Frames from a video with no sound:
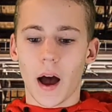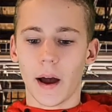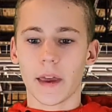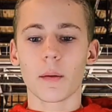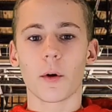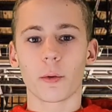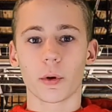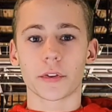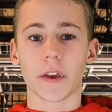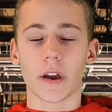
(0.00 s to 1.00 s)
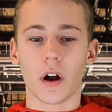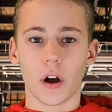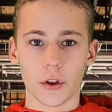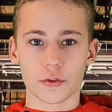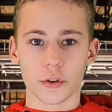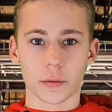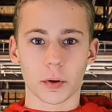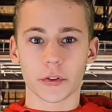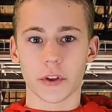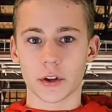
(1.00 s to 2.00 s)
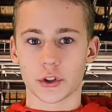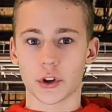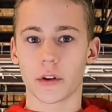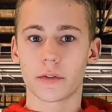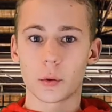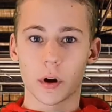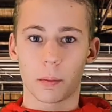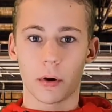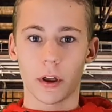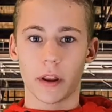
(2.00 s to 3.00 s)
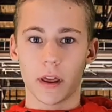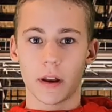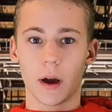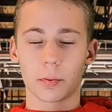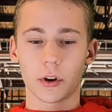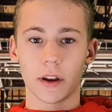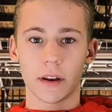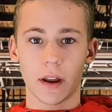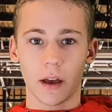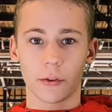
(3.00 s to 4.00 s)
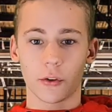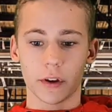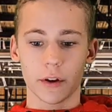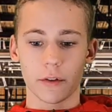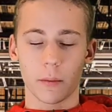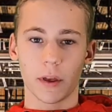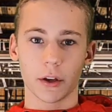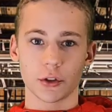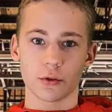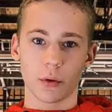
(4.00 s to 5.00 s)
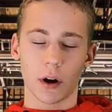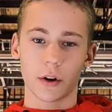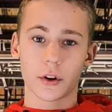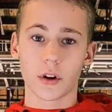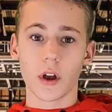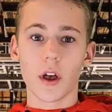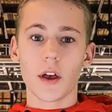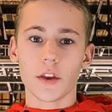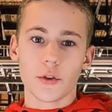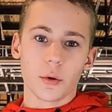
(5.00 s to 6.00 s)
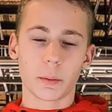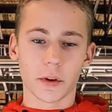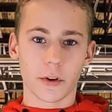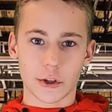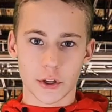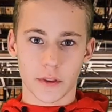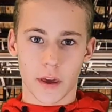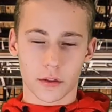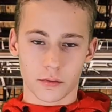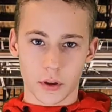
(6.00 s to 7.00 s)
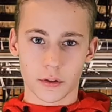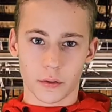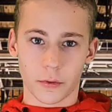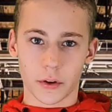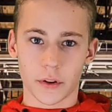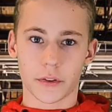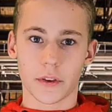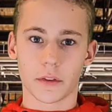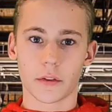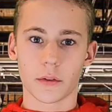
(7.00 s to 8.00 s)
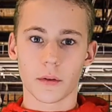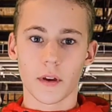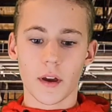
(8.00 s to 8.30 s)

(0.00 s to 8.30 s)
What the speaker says: I am almost 100% sure if you were to put an upgraded nozzle in here that made it shoot harder, you would be reaching that 300-foot distance.